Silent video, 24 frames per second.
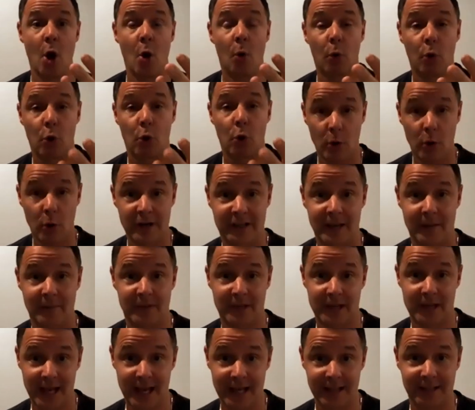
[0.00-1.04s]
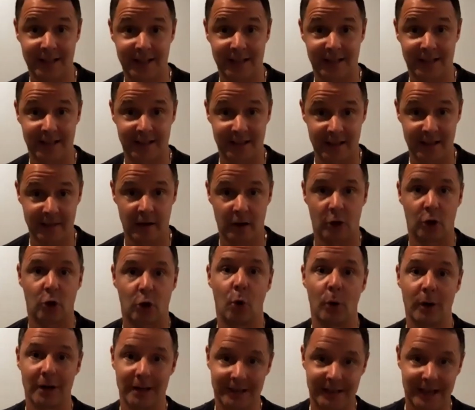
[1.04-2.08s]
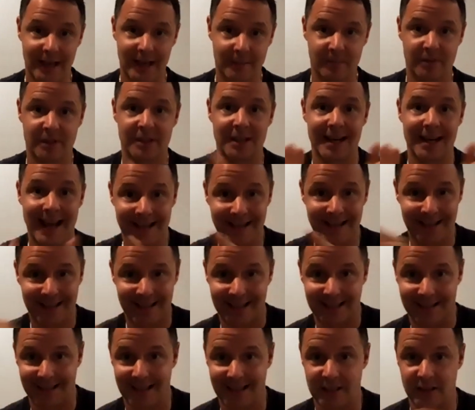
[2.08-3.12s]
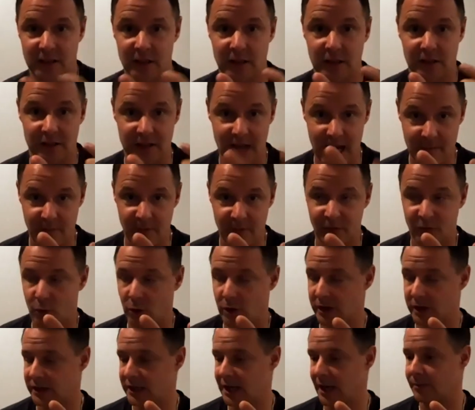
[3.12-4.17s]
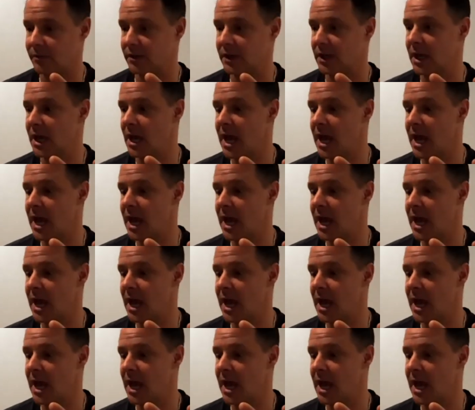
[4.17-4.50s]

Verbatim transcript: Well, Cordyceps sinensis is in there. Cordyceps sinensis is a type of cordyceps.